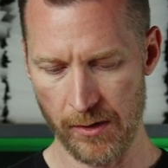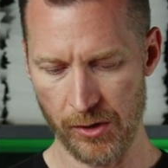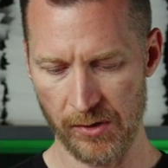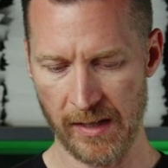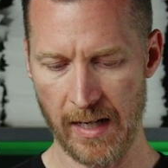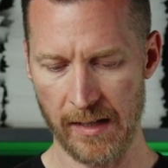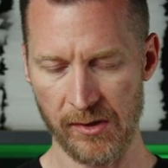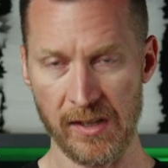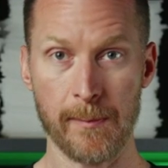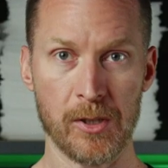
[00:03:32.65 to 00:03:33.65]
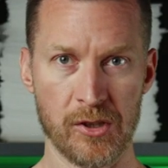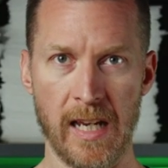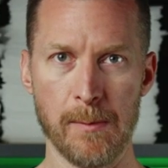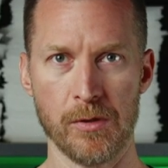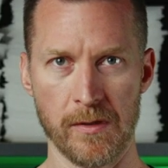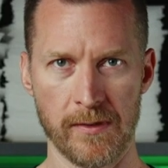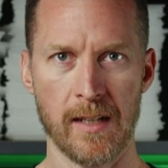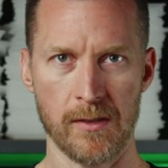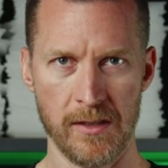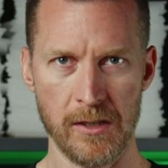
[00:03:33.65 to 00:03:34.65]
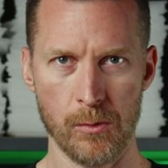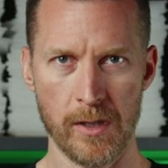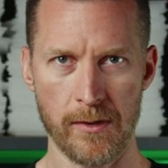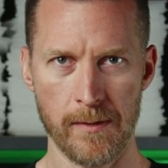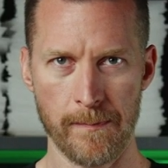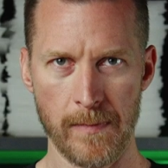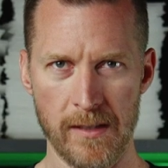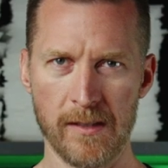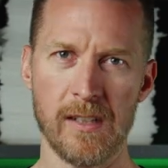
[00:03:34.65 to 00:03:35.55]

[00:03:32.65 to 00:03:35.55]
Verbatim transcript: just to kind of see how much cable you've got to deal with. And this